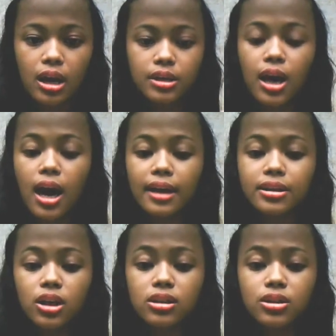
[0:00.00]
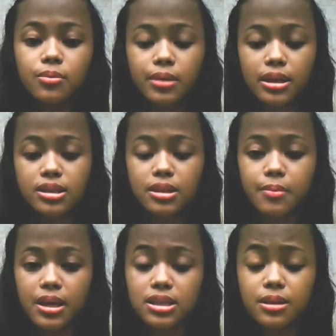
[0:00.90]
the add-on domains in
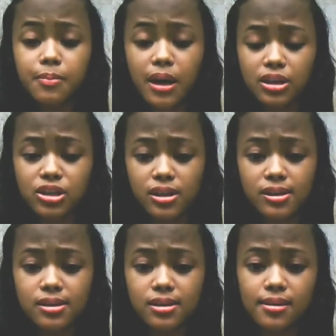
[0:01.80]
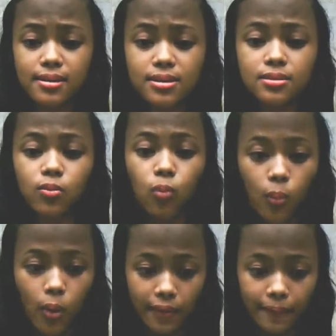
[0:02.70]
basic packages is
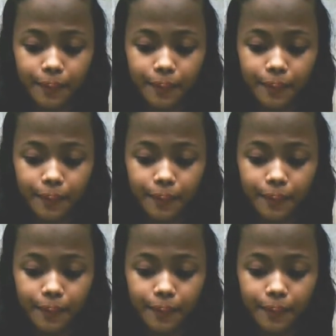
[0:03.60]
1.